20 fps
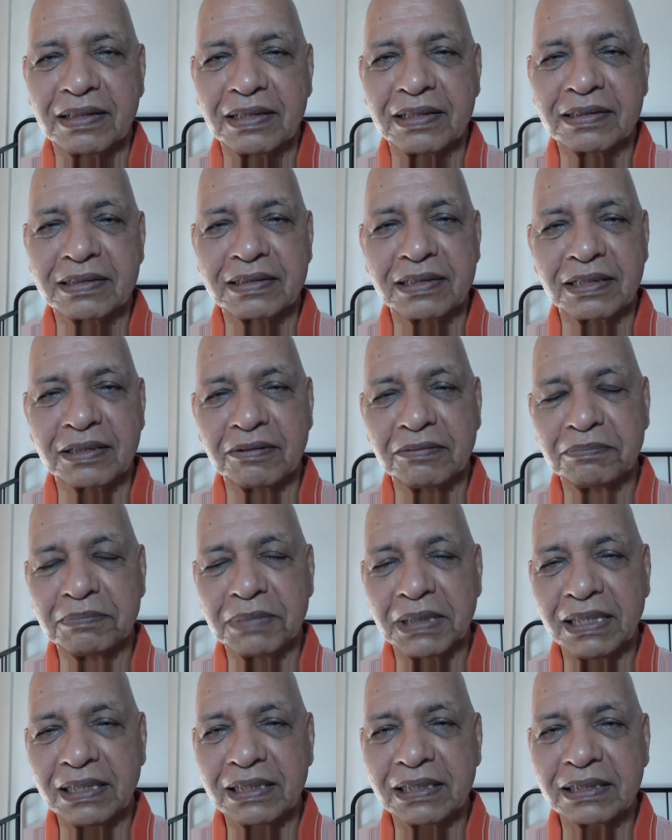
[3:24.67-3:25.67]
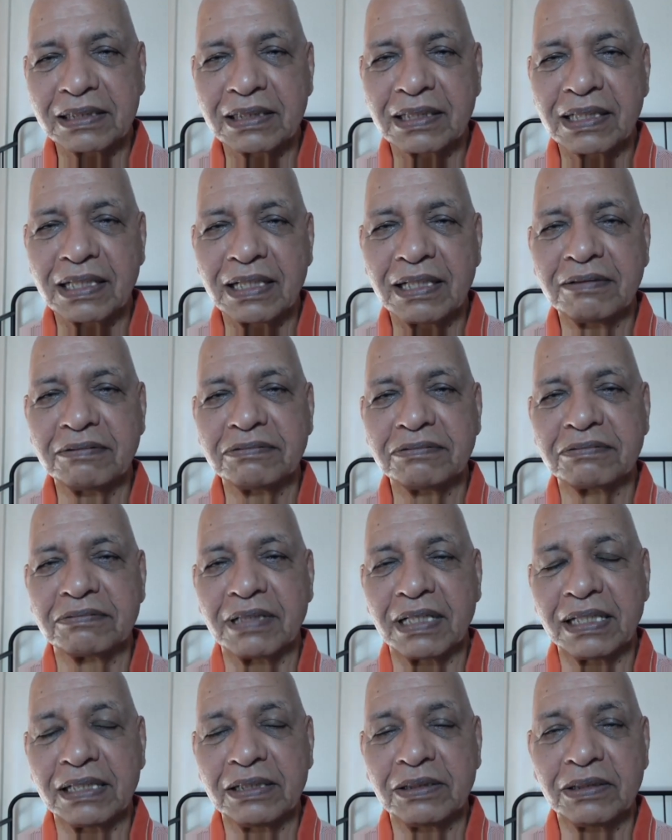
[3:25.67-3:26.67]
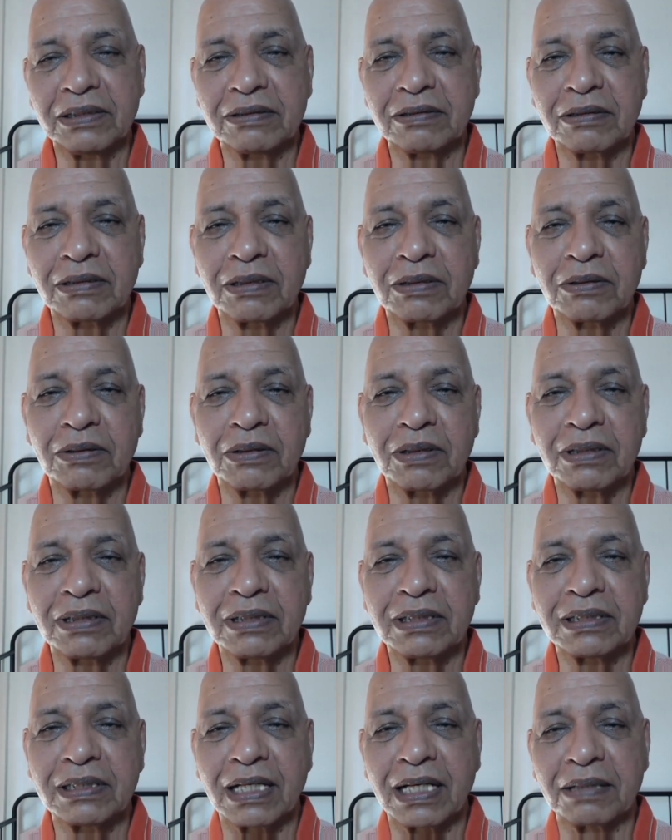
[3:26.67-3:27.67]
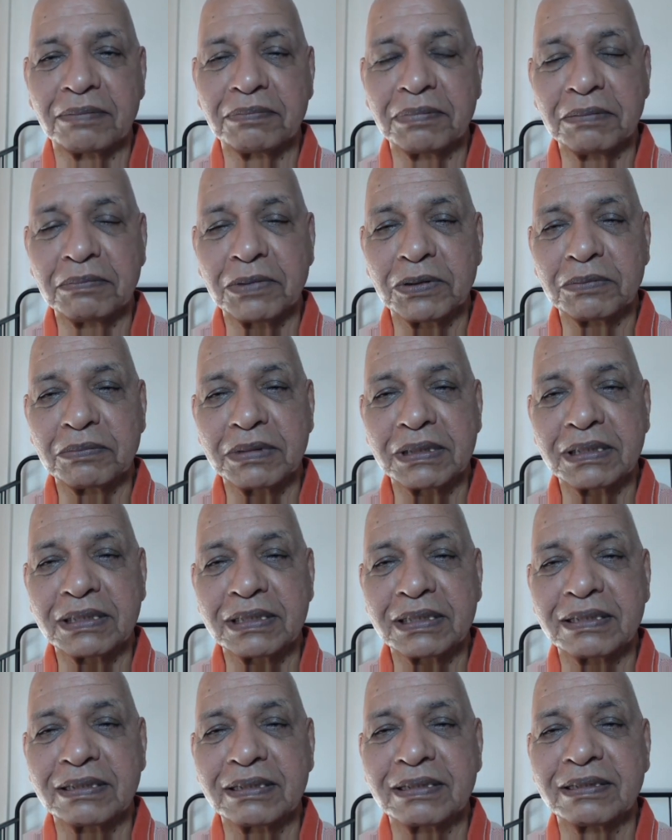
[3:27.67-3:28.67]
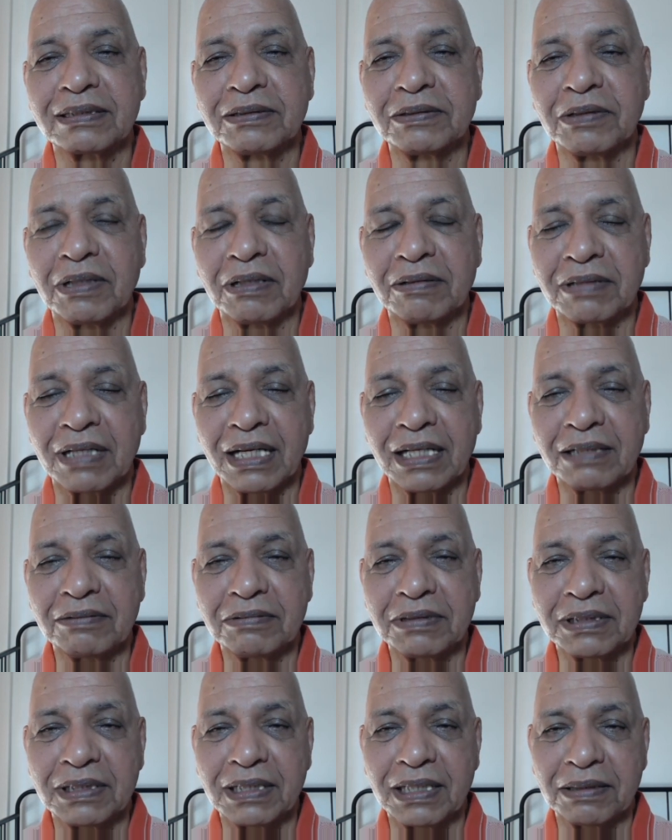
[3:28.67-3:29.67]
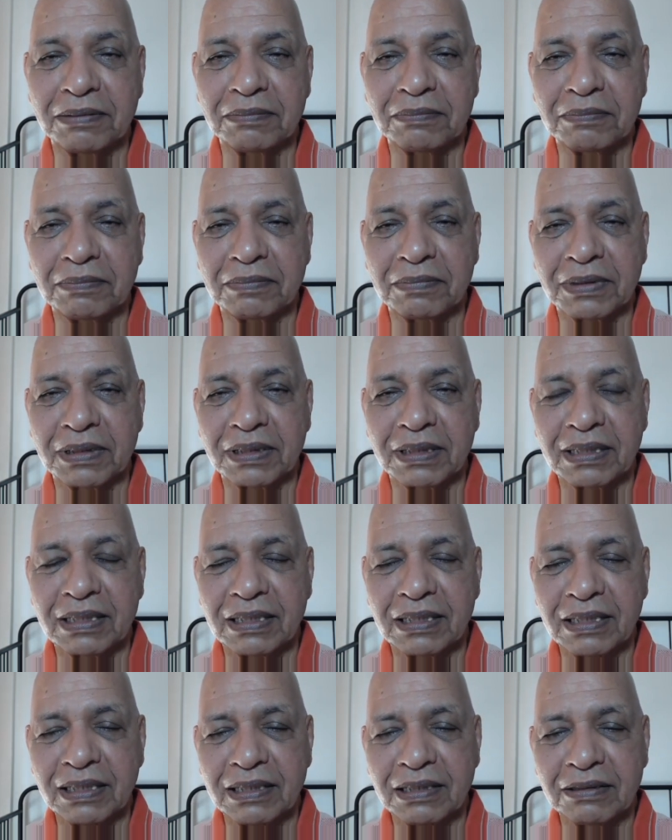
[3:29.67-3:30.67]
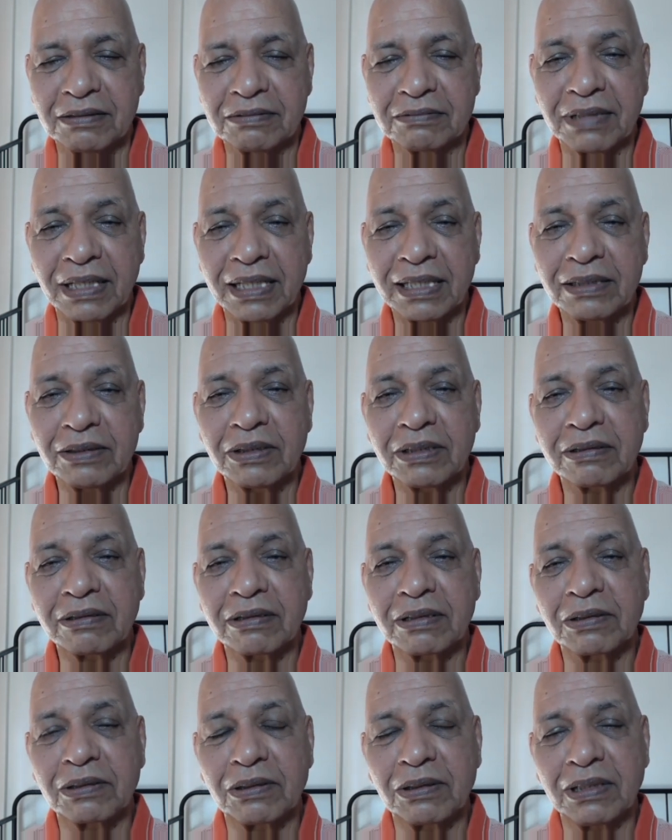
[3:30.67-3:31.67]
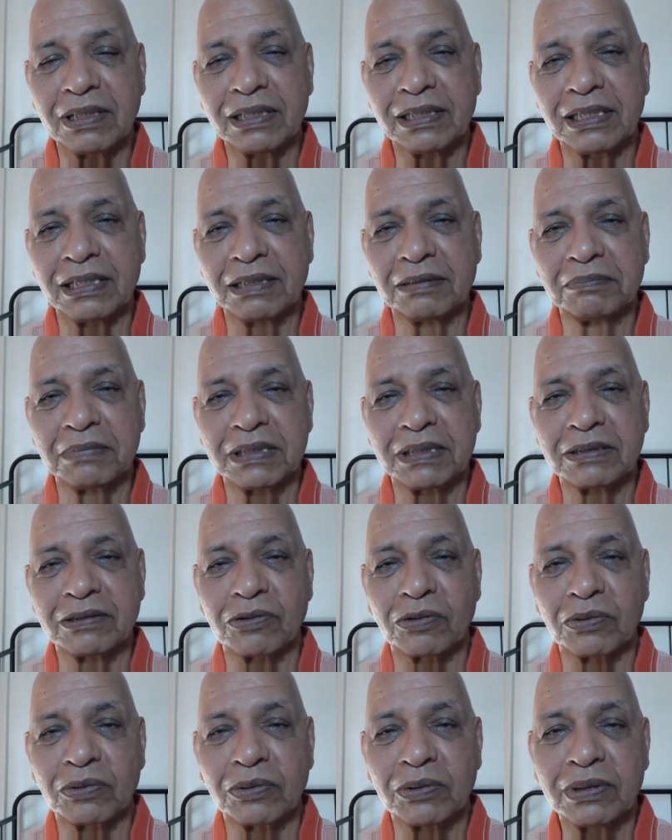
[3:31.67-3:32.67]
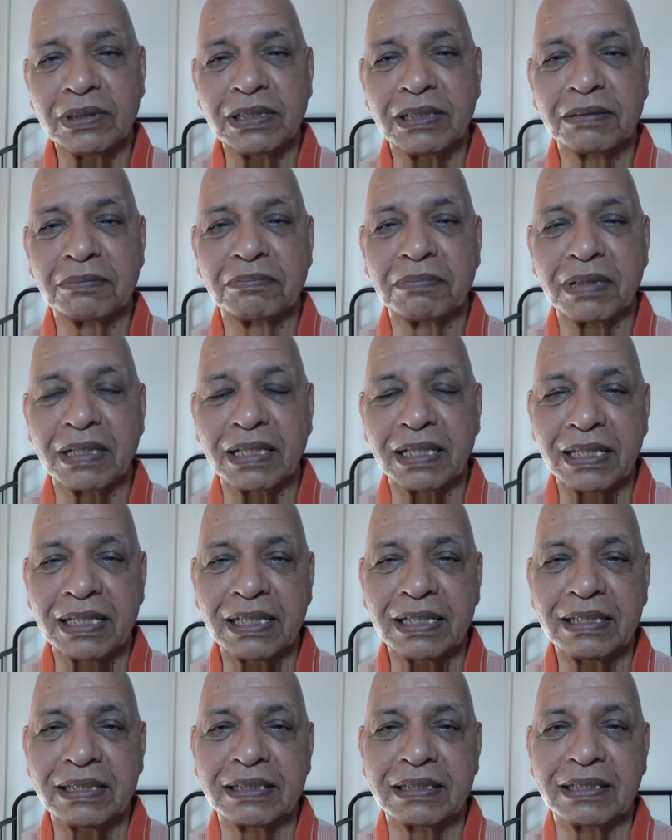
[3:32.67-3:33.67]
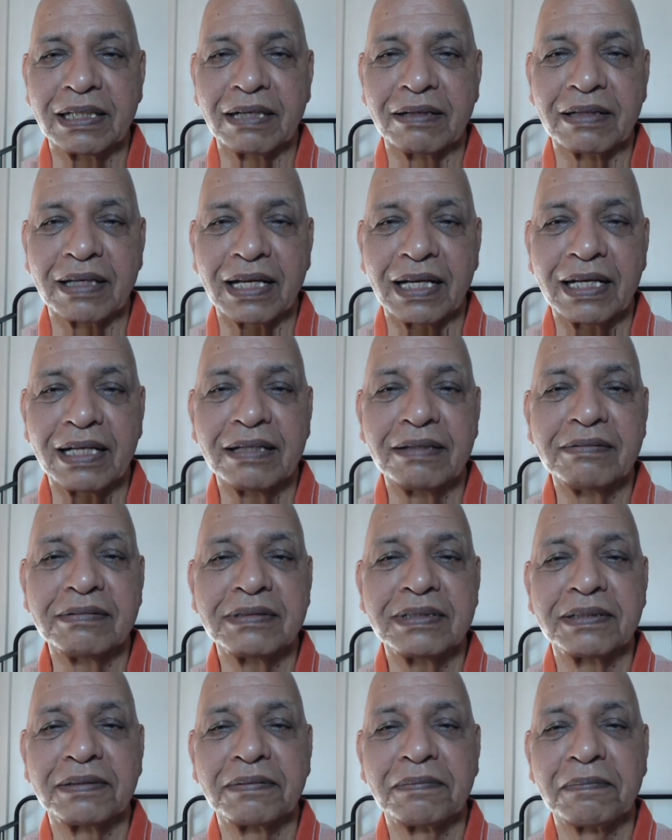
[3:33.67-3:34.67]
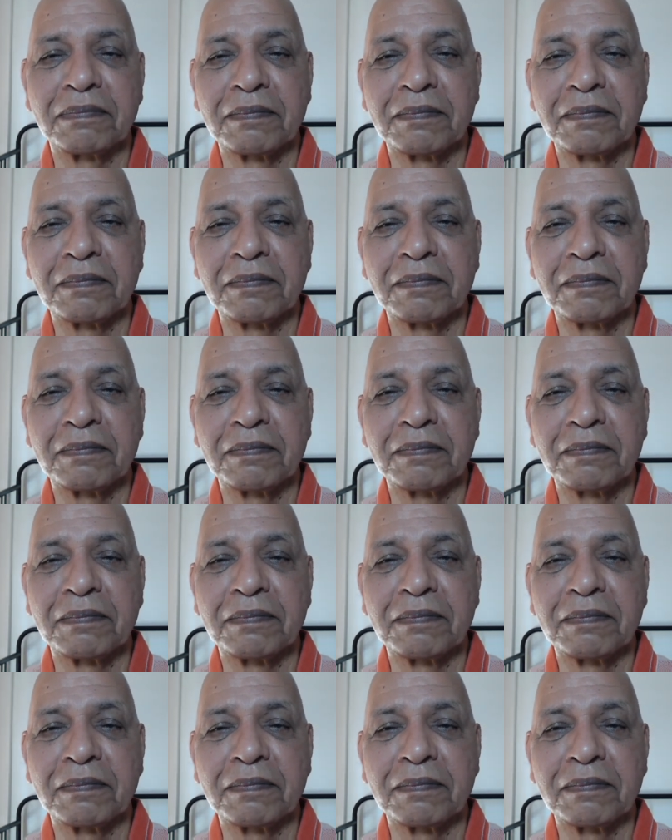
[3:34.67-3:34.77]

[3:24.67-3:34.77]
Instead of being in grief, why not recall the happy moments you have had with them? Why not recall the immense role they played in our lives,